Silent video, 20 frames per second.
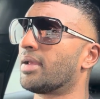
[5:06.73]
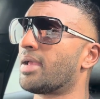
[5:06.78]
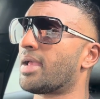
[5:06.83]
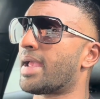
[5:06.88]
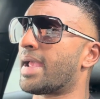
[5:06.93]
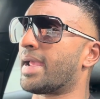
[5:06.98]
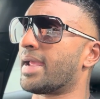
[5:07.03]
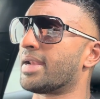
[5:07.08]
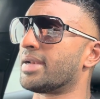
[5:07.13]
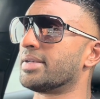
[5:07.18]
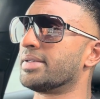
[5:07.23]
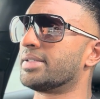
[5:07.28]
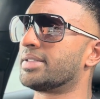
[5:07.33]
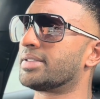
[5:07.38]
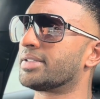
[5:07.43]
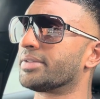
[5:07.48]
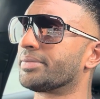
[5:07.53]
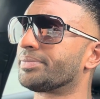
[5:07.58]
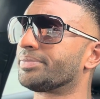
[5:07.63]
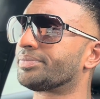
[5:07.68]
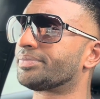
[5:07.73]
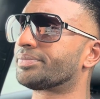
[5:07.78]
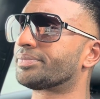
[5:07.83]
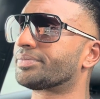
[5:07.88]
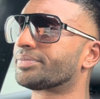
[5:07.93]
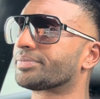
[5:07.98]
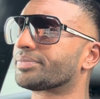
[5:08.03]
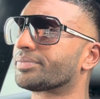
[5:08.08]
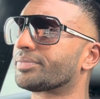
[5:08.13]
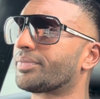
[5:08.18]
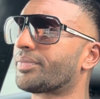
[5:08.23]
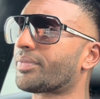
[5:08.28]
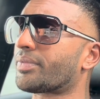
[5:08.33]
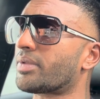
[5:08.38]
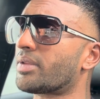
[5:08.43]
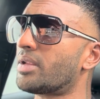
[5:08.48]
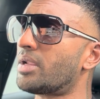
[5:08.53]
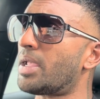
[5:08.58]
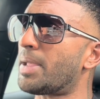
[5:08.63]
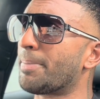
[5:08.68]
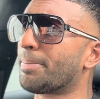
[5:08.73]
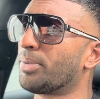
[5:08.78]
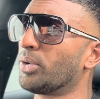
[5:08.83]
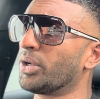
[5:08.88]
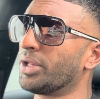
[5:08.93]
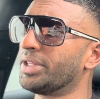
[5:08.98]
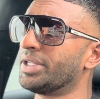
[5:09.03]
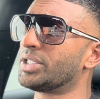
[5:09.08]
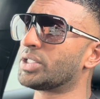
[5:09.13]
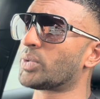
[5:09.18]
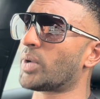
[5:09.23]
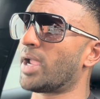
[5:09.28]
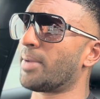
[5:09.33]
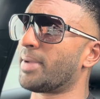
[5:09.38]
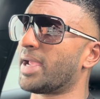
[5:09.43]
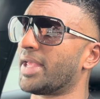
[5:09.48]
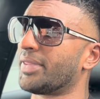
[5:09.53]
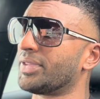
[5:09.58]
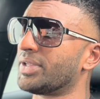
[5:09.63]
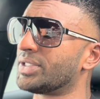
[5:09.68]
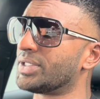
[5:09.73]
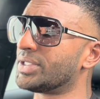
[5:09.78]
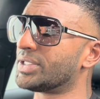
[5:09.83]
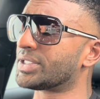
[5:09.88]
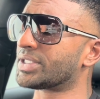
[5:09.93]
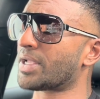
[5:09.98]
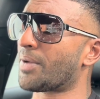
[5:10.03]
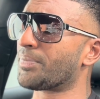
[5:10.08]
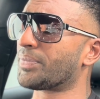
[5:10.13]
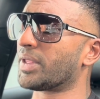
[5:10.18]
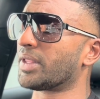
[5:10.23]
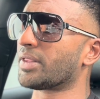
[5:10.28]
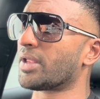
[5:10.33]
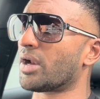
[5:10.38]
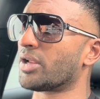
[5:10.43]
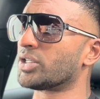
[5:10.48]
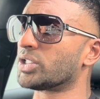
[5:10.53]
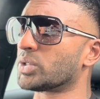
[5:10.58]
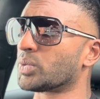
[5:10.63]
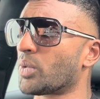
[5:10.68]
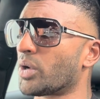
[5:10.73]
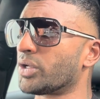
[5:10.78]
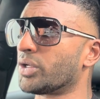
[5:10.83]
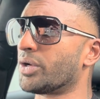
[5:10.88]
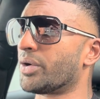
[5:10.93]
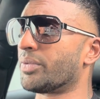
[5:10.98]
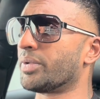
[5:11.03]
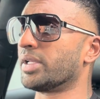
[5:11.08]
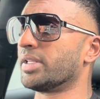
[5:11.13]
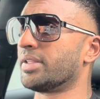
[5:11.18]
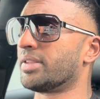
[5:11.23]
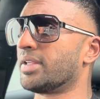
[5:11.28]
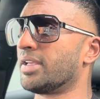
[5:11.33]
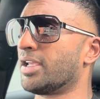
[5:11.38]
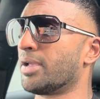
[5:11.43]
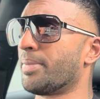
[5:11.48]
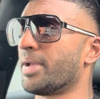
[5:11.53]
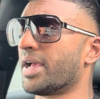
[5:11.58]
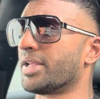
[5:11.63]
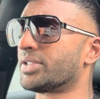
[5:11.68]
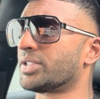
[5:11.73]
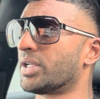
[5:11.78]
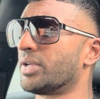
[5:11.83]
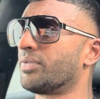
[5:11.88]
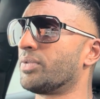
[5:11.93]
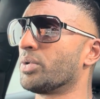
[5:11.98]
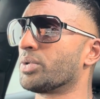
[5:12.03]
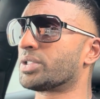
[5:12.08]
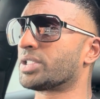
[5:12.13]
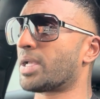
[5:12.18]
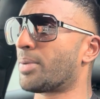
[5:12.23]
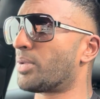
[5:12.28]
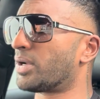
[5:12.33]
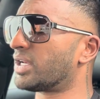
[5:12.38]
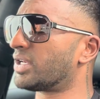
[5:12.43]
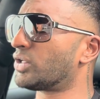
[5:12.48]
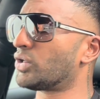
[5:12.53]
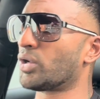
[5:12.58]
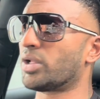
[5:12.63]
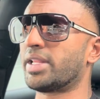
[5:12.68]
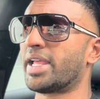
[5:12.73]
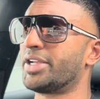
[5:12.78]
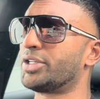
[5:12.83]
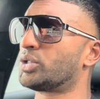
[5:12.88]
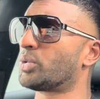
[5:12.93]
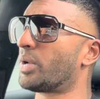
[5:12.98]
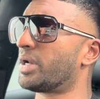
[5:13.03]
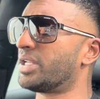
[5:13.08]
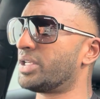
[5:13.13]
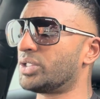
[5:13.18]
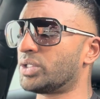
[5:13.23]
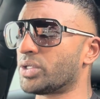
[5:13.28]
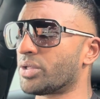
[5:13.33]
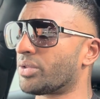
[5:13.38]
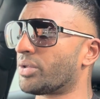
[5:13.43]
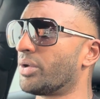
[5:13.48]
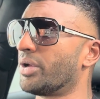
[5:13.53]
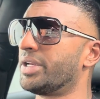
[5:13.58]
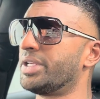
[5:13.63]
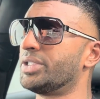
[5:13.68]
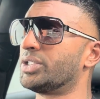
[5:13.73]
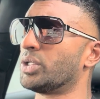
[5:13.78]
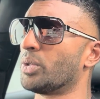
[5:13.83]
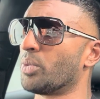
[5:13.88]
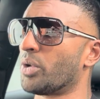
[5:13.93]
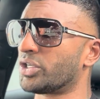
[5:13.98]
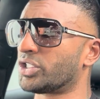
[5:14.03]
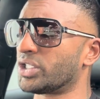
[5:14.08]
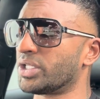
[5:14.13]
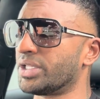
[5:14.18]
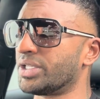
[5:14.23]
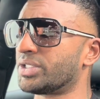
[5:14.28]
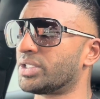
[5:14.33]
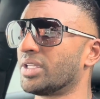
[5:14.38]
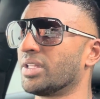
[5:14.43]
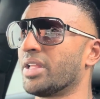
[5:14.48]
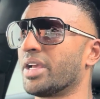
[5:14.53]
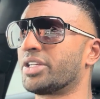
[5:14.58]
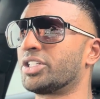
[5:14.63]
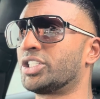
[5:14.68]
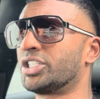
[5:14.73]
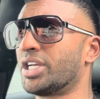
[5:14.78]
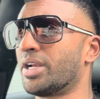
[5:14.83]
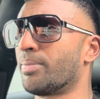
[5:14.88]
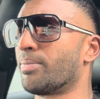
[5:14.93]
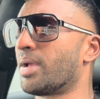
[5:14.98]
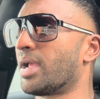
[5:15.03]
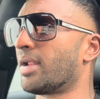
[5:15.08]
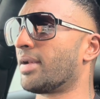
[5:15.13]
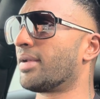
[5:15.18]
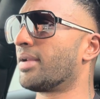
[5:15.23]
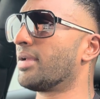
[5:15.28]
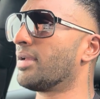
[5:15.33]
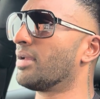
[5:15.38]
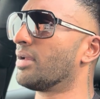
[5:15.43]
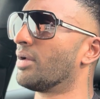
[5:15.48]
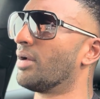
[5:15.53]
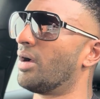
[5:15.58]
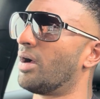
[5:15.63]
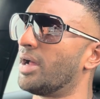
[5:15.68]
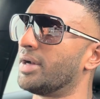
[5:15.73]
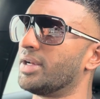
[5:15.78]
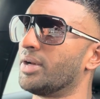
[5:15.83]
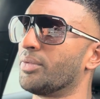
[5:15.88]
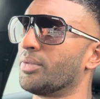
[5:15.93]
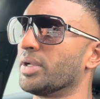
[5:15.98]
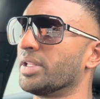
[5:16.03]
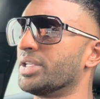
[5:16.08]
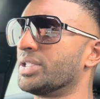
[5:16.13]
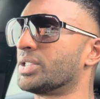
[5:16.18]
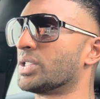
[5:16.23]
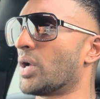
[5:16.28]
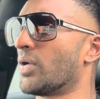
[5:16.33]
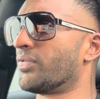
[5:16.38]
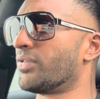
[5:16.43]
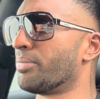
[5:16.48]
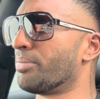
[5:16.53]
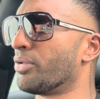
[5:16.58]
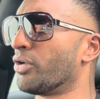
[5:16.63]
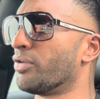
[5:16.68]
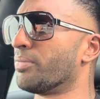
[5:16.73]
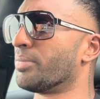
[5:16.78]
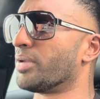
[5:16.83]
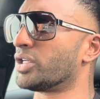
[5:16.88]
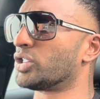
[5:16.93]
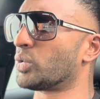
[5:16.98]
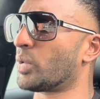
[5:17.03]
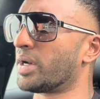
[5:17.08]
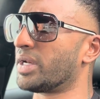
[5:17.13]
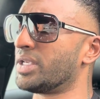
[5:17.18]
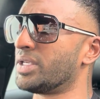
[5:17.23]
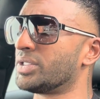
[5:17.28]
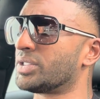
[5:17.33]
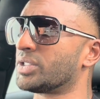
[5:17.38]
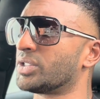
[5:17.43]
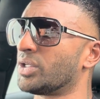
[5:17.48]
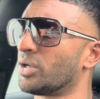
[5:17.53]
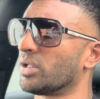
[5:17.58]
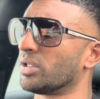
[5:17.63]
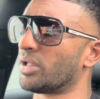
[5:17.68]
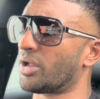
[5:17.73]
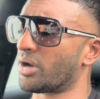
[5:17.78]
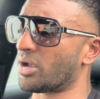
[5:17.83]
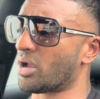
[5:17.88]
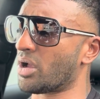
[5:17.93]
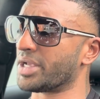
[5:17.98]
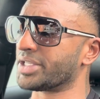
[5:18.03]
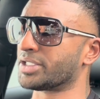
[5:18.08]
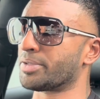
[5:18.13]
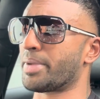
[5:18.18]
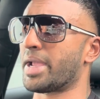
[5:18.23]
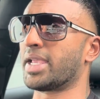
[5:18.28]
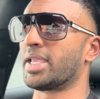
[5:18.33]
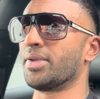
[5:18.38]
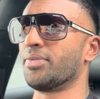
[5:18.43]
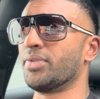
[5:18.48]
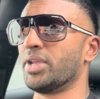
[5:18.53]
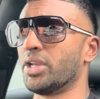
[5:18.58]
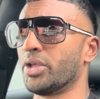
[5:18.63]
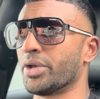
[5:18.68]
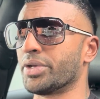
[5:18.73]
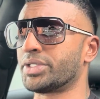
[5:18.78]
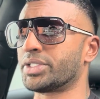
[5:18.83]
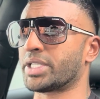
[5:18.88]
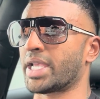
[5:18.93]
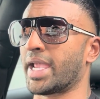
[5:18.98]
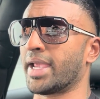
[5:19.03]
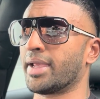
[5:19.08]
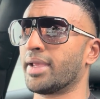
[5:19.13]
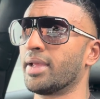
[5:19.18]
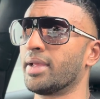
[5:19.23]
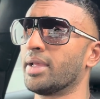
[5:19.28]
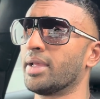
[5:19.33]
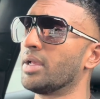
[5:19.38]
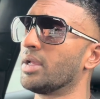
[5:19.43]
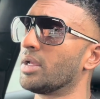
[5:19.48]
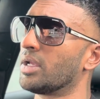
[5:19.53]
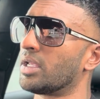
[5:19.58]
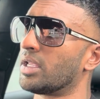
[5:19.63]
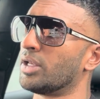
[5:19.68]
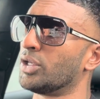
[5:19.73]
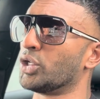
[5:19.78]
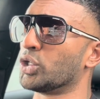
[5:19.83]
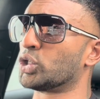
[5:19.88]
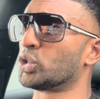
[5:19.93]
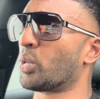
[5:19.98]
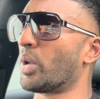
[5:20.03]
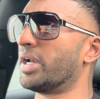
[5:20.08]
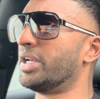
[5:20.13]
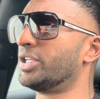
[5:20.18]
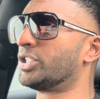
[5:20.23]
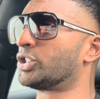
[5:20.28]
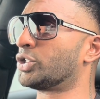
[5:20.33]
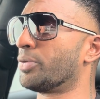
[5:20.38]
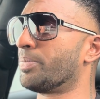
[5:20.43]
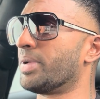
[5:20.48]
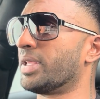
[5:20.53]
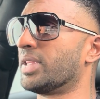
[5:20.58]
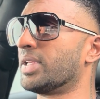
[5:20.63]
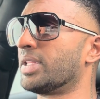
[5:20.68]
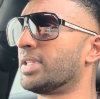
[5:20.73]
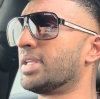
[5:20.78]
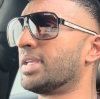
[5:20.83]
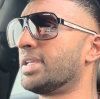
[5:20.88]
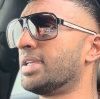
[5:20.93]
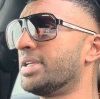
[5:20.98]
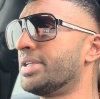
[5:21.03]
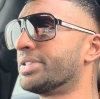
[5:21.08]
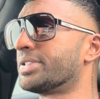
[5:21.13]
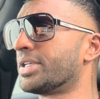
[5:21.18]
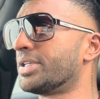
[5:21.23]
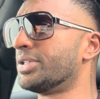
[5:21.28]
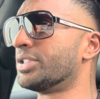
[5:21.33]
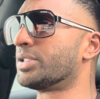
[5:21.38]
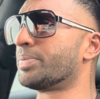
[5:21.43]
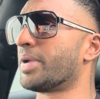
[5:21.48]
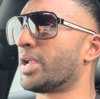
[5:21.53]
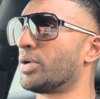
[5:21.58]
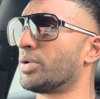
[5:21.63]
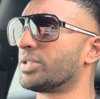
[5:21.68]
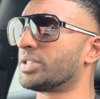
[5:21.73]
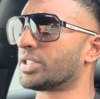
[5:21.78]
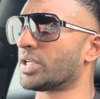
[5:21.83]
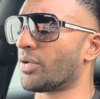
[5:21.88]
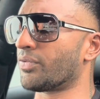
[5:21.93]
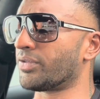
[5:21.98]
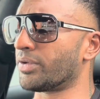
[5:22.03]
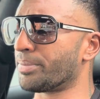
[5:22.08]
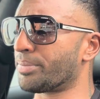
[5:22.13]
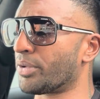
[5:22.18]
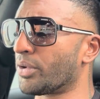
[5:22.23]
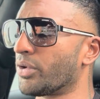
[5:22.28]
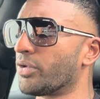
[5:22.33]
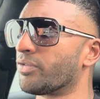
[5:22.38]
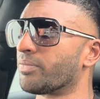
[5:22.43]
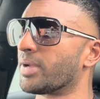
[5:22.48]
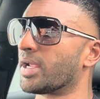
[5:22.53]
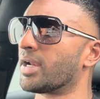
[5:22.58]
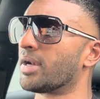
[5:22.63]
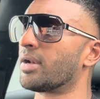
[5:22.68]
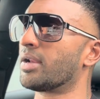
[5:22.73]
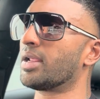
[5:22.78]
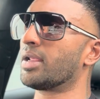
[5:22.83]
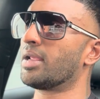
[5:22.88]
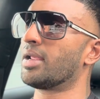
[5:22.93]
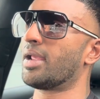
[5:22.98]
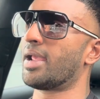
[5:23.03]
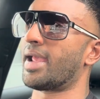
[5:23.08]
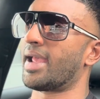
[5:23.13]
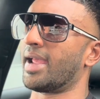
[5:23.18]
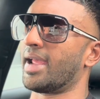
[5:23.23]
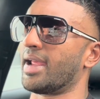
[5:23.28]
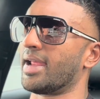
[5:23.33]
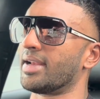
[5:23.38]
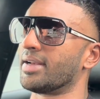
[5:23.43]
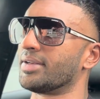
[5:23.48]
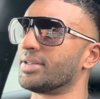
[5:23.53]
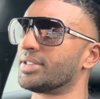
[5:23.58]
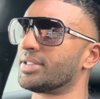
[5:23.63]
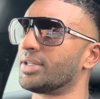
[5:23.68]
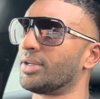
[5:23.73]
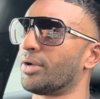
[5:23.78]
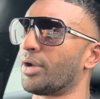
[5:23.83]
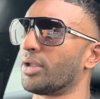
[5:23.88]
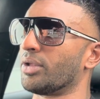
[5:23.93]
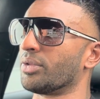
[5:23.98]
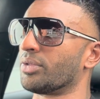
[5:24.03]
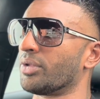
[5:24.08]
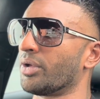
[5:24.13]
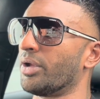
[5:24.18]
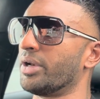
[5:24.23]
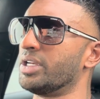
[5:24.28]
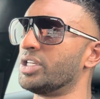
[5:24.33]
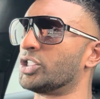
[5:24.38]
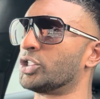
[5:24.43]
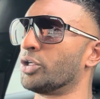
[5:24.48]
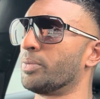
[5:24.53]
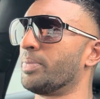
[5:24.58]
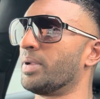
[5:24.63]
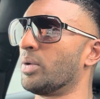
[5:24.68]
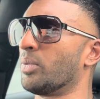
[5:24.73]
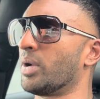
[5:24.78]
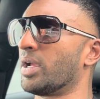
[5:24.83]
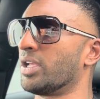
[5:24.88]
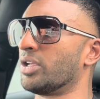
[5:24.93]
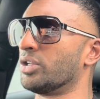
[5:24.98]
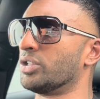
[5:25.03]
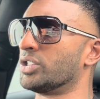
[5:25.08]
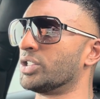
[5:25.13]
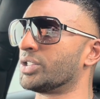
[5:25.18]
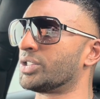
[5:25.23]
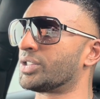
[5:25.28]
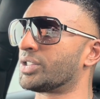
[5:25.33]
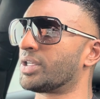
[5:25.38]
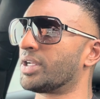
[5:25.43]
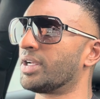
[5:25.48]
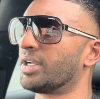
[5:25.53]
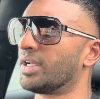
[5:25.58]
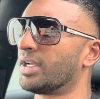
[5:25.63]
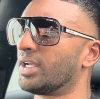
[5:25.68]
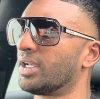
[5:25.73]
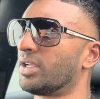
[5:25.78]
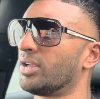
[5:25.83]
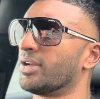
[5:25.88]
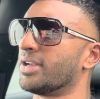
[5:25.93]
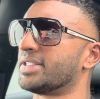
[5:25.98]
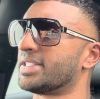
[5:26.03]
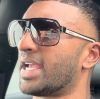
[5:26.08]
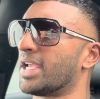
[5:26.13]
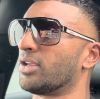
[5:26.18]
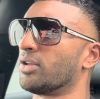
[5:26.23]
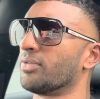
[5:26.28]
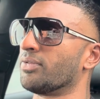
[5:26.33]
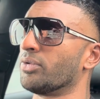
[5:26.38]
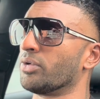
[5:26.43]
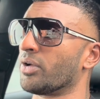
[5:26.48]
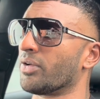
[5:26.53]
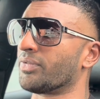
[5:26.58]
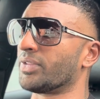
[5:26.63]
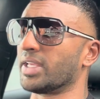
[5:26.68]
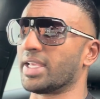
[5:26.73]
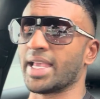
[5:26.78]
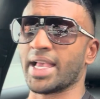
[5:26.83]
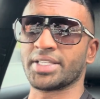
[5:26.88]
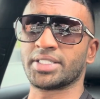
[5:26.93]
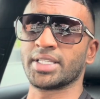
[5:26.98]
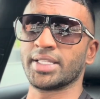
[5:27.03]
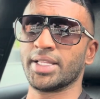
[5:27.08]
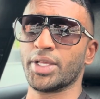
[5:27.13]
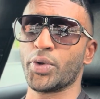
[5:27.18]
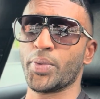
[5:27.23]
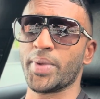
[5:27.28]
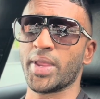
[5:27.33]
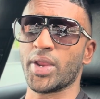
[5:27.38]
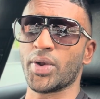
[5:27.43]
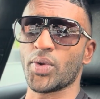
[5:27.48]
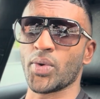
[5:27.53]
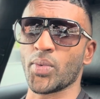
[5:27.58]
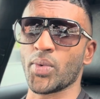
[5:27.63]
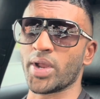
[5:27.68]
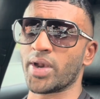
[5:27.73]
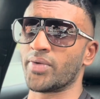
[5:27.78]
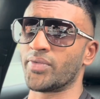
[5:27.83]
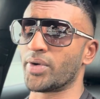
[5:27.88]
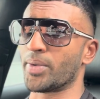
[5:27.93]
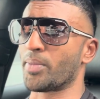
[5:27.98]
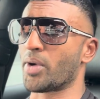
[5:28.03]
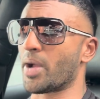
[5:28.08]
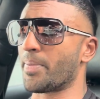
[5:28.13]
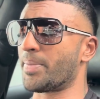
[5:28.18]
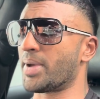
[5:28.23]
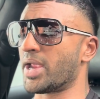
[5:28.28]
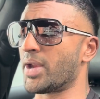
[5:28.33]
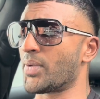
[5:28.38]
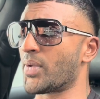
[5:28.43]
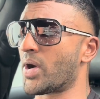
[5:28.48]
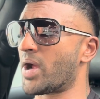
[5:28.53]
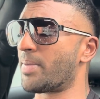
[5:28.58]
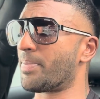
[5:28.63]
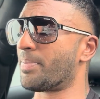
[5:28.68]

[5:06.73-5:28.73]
And put it this way, man, this is something that I just want you to really think about. So if you're someone in your late 20s, your 30s, you're watching this, you're like, shit, man, I didn't really self-improve my 20s. Because, you know, a lot of guys are making videos saying in your 20s should be the years that you spend on self-improvement. And, you know, your 30s should be where you just, you know, take your foot off the gas a little bit or whatever it might be, right?